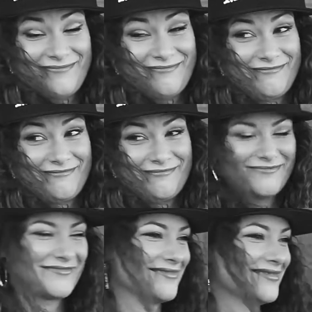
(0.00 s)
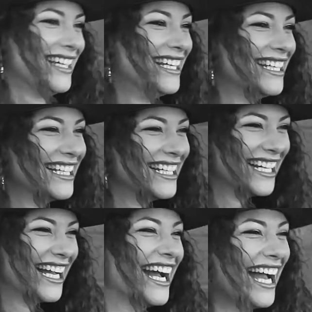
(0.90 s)
that's positive,
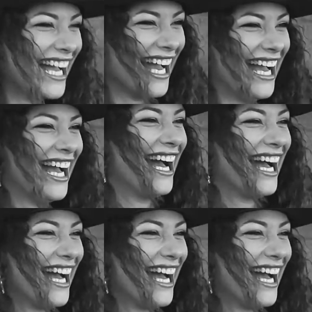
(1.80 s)
but it's something that is